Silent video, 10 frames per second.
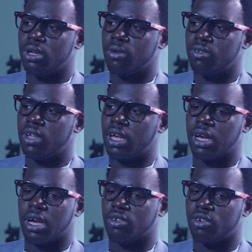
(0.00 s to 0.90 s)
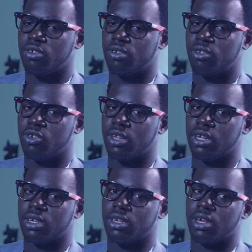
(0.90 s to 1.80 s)
it was there. I just knew
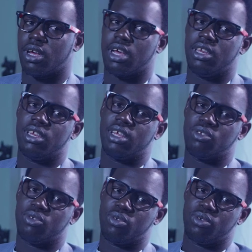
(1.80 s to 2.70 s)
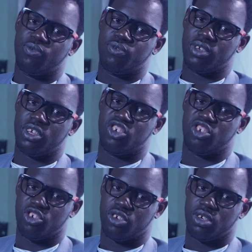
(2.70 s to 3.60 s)
that I needed to
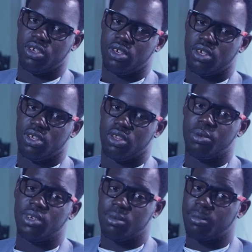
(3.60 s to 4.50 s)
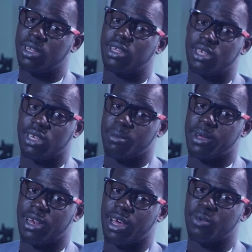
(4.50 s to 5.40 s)
finish. The most important thing
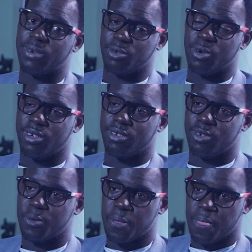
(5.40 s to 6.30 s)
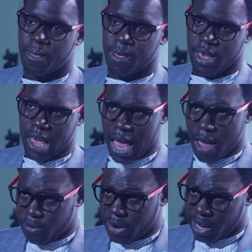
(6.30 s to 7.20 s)
about language was
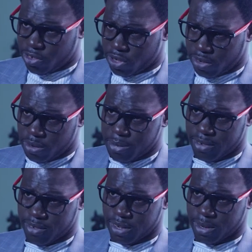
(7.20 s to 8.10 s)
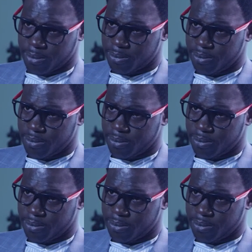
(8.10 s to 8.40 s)
every extra semester